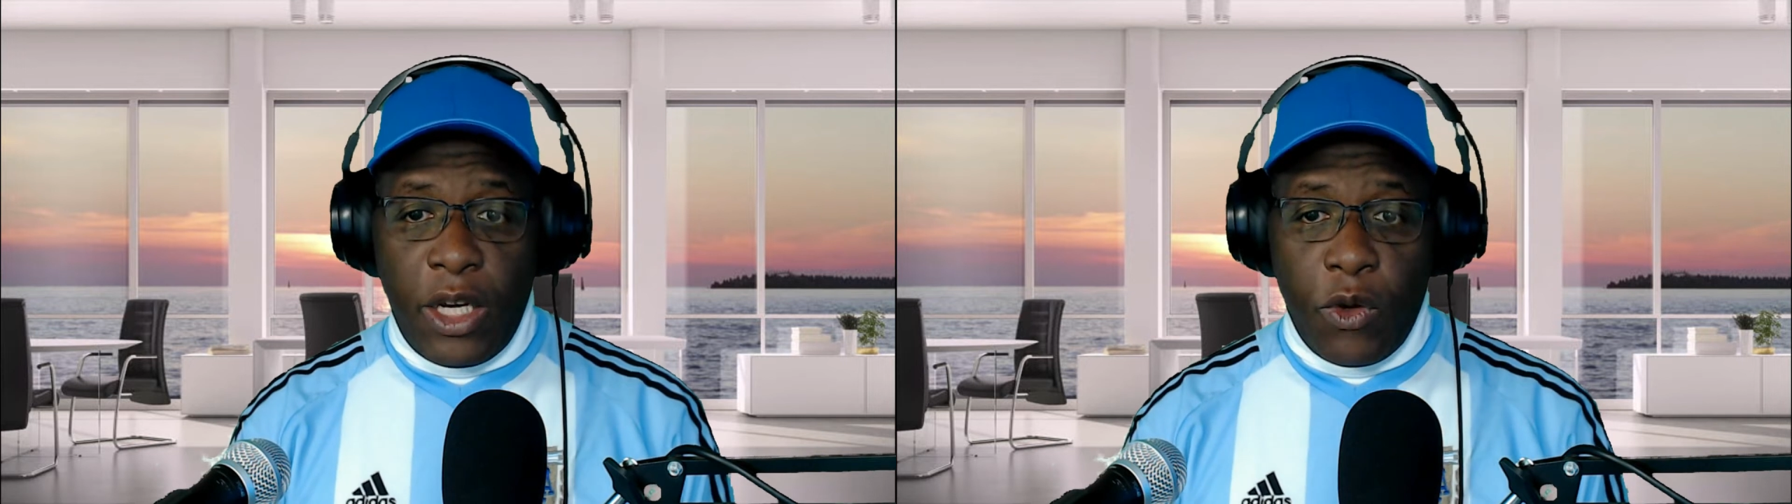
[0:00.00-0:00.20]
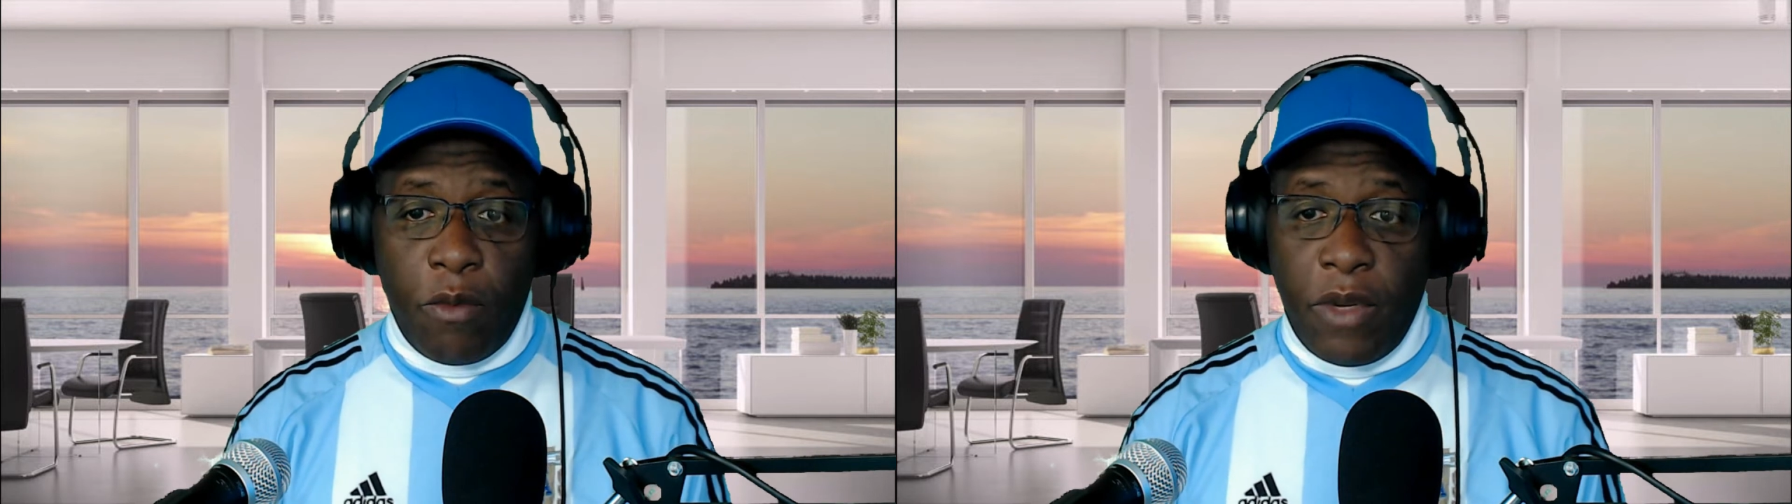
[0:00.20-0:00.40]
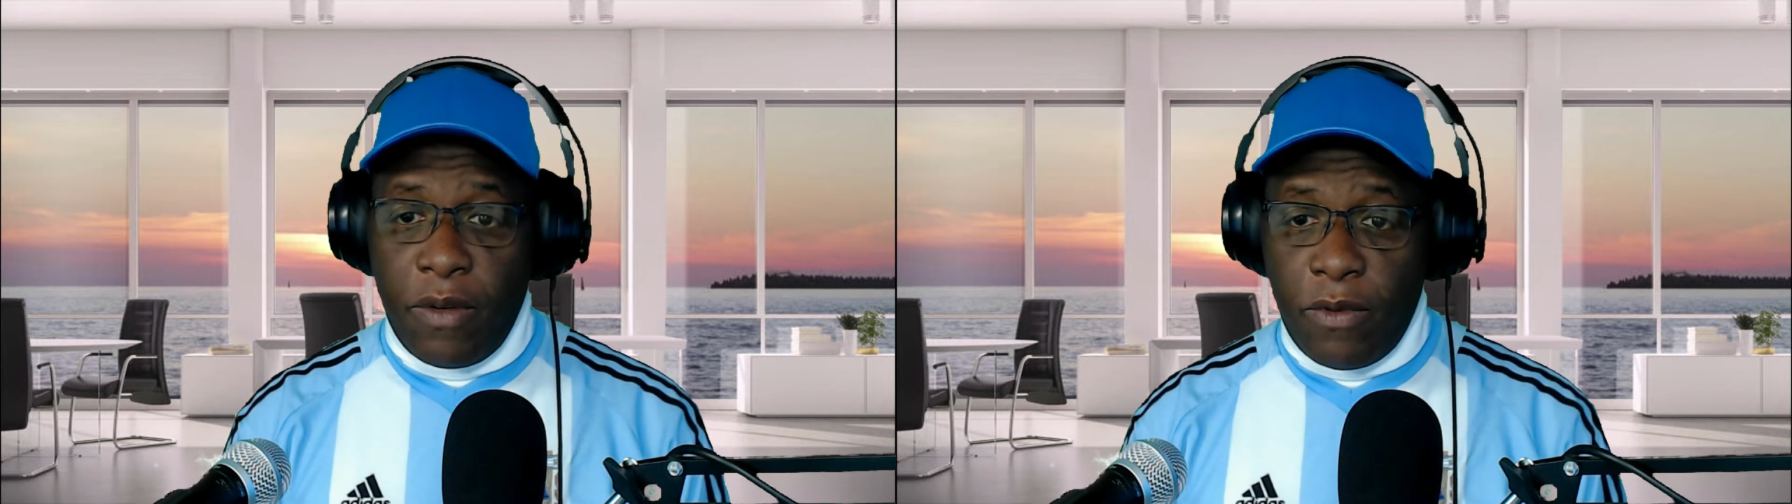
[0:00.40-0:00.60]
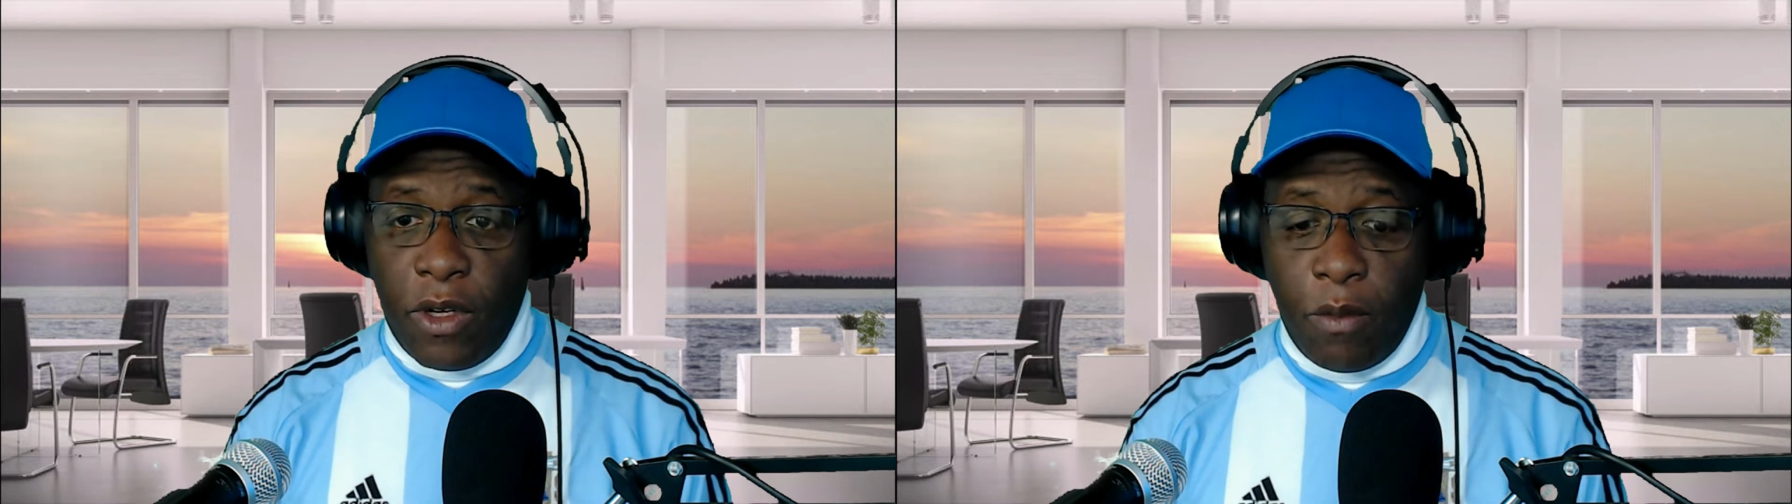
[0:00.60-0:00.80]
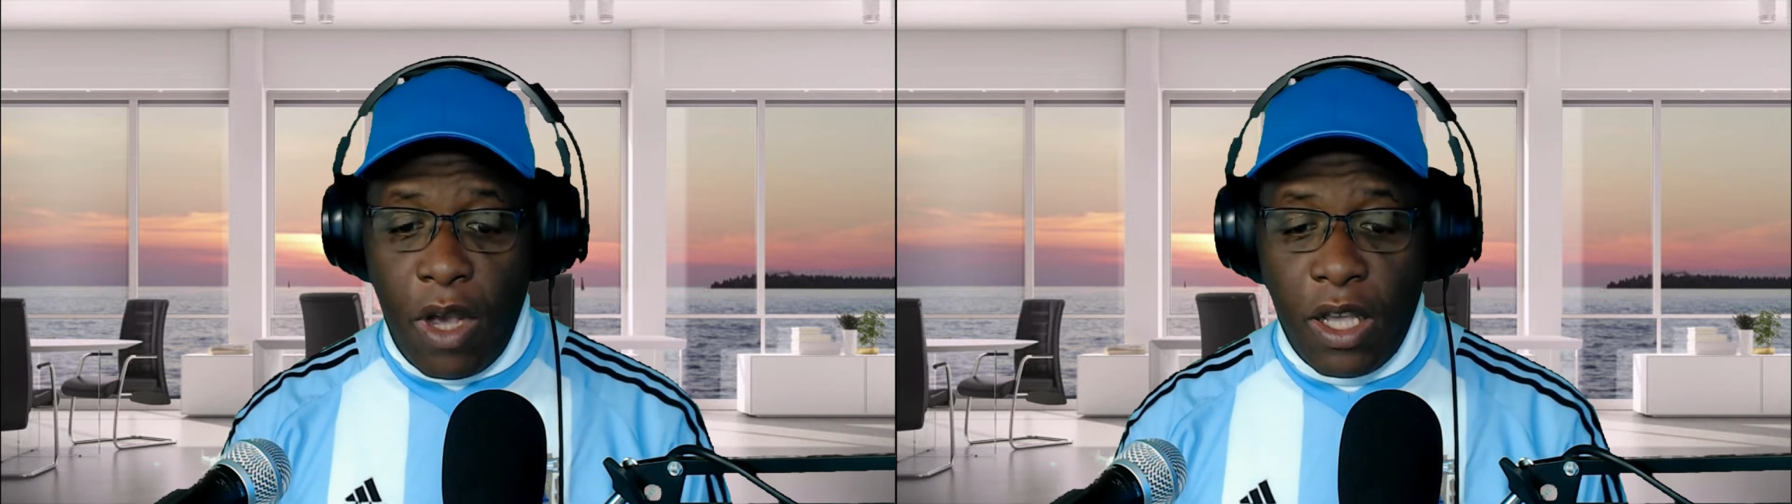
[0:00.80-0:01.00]
the equipment
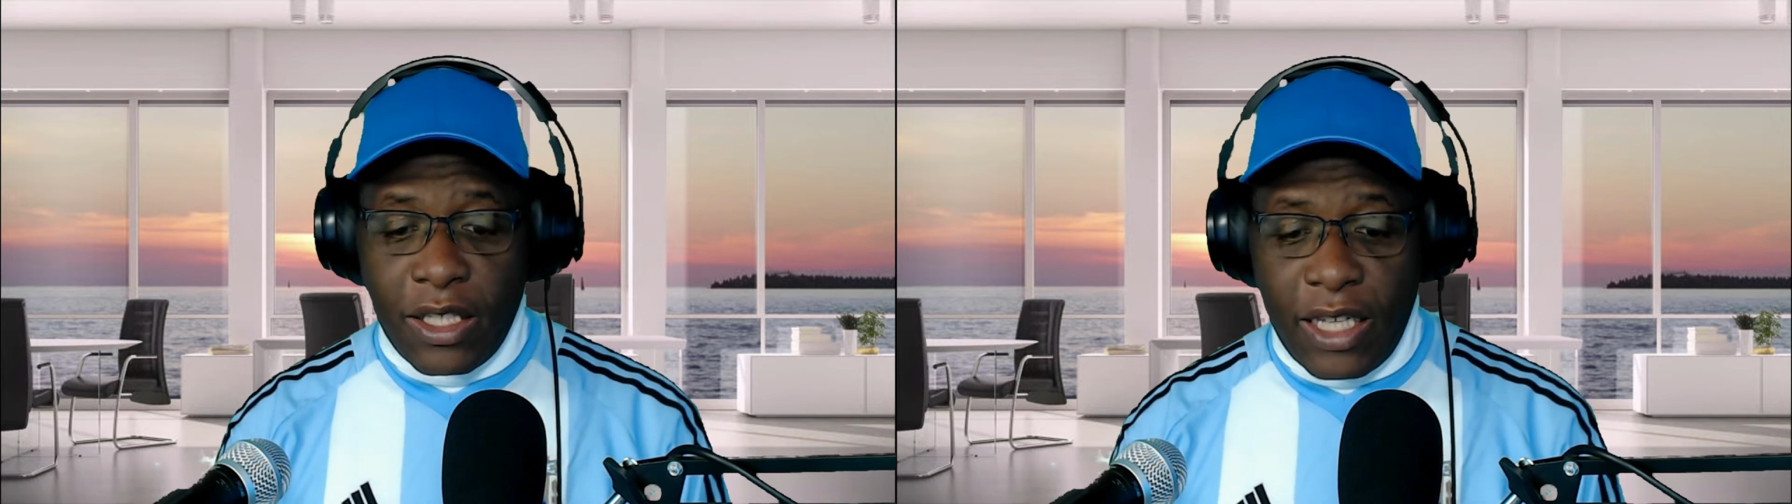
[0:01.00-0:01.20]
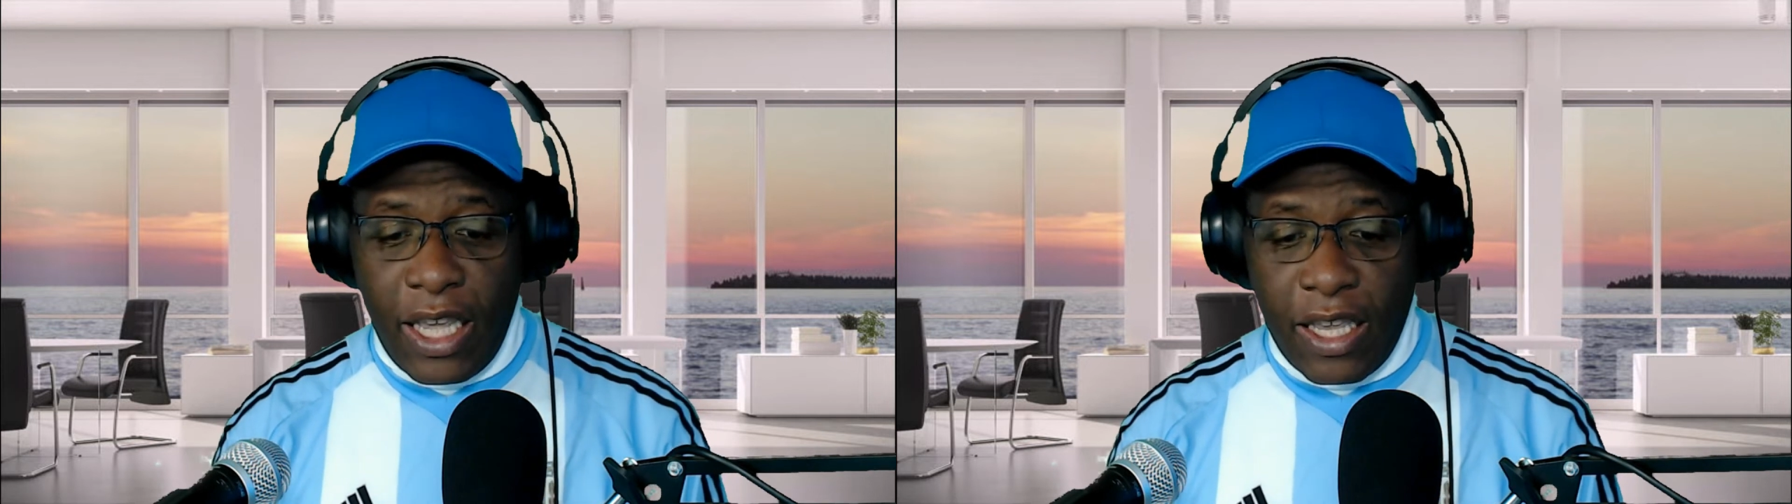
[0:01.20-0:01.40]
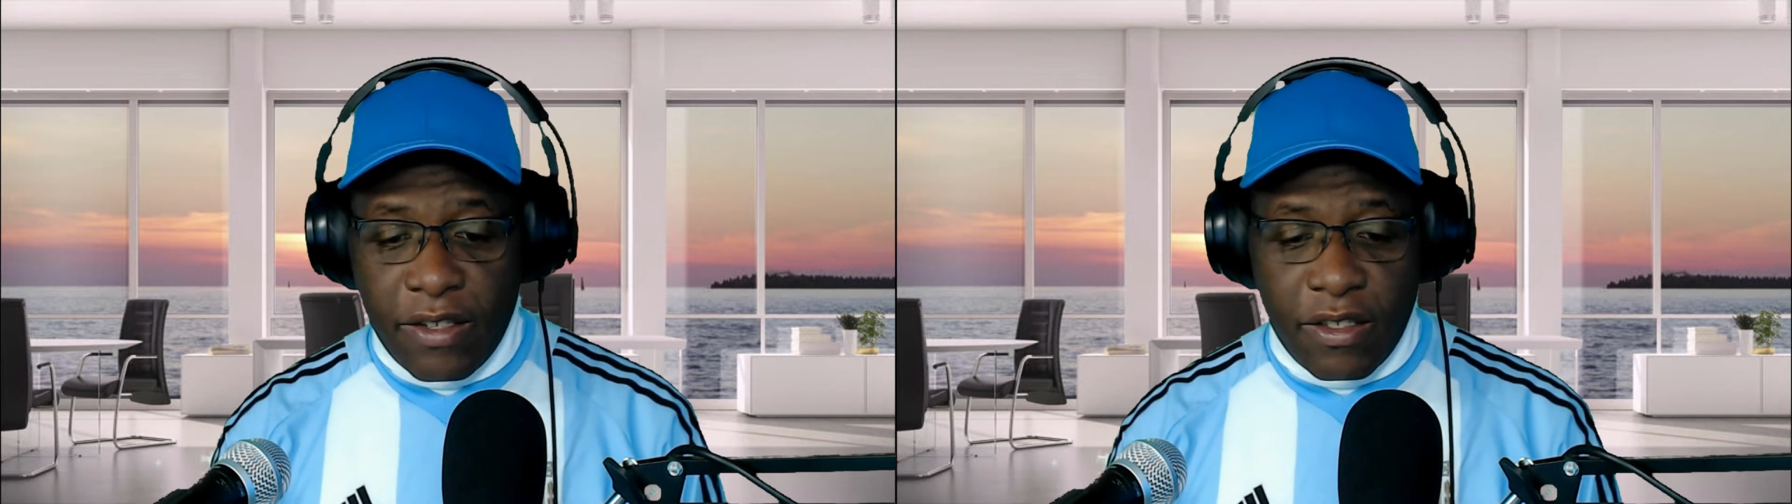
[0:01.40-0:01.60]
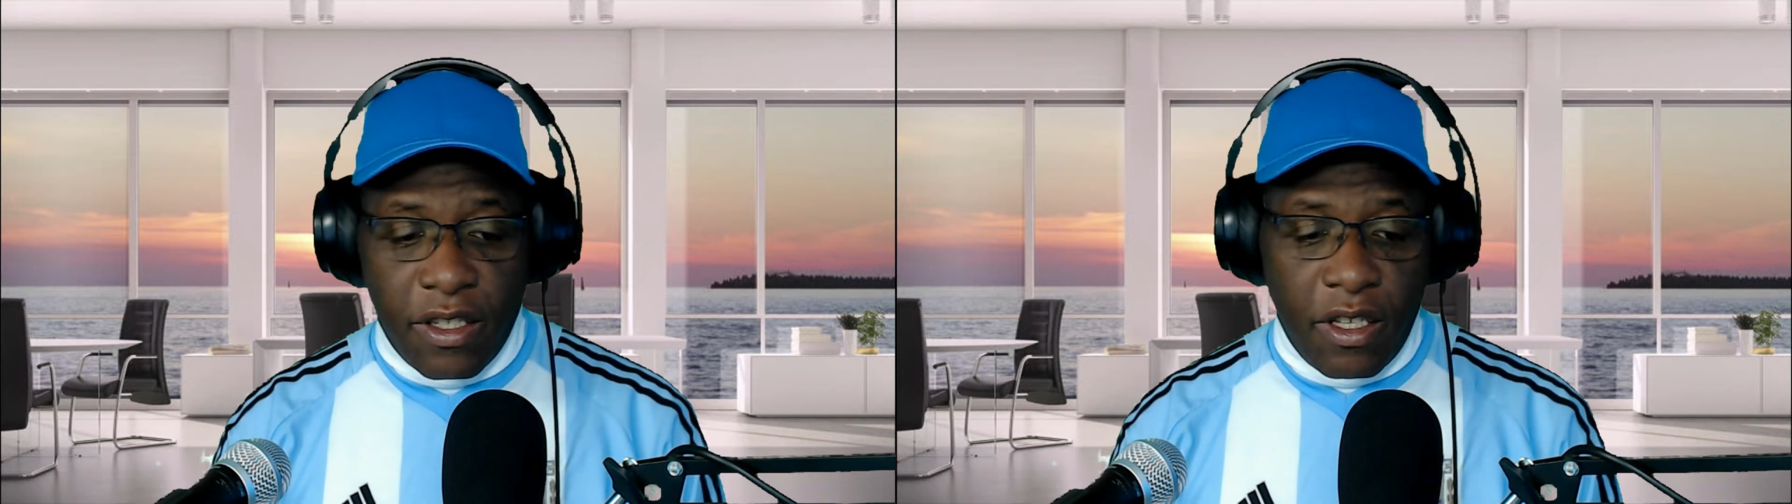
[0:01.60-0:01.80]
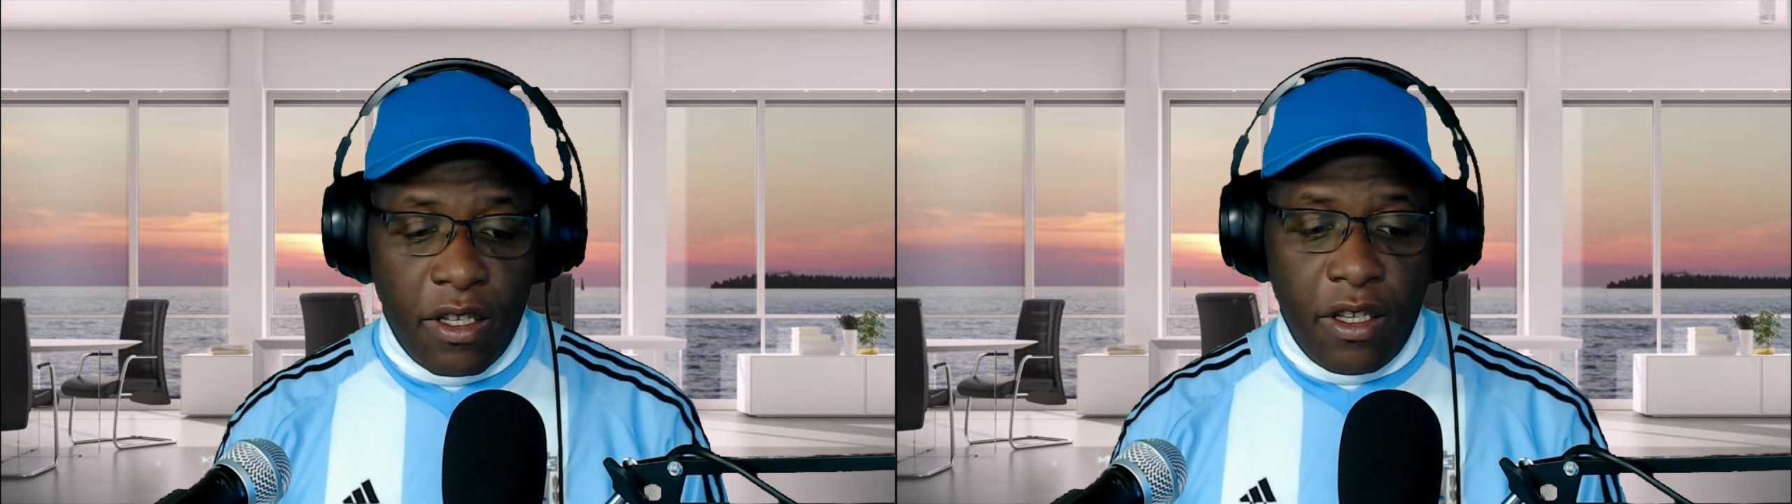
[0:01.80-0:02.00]
for a podcast.